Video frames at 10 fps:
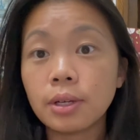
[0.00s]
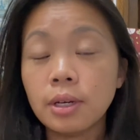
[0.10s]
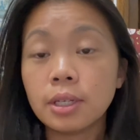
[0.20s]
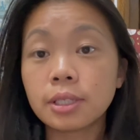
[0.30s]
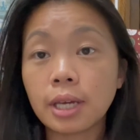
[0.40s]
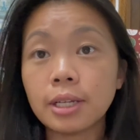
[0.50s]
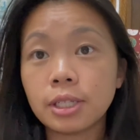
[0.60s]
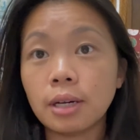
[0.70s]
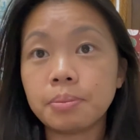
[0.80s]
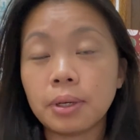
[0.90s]

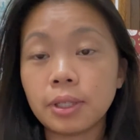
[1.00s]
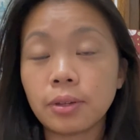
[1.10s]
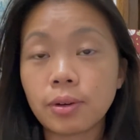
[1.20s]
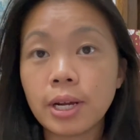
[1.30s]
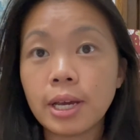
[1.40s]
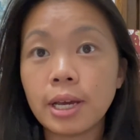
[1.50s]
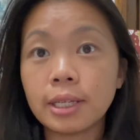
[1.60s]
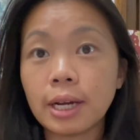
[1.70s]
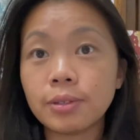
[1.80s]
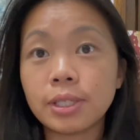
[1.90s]
SketchUp, on the other
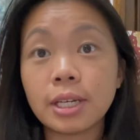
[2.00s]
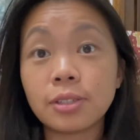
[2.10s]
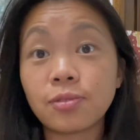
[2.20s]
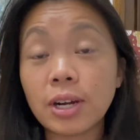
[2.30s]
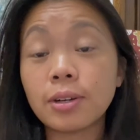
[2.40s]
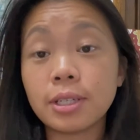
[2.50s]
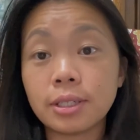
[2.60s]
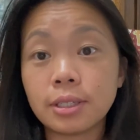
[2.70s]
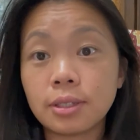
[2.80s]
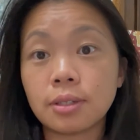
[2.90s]
hand, I would say is very
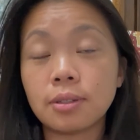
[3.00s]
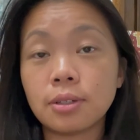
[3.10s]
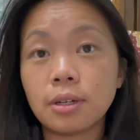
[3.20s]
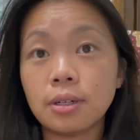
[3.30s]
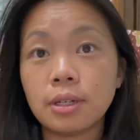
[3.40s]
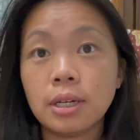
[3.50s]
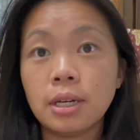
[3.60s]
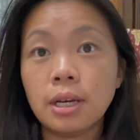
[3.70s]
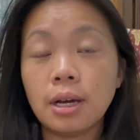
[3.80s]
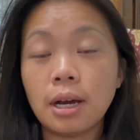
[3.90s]
easy to learn,
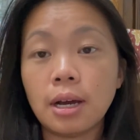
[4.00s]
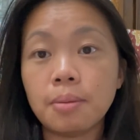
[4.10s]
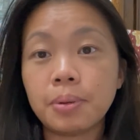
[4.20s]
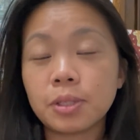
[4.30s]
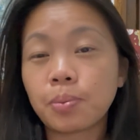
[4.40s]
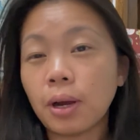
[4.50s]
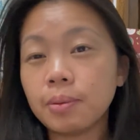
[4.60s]
but it's probably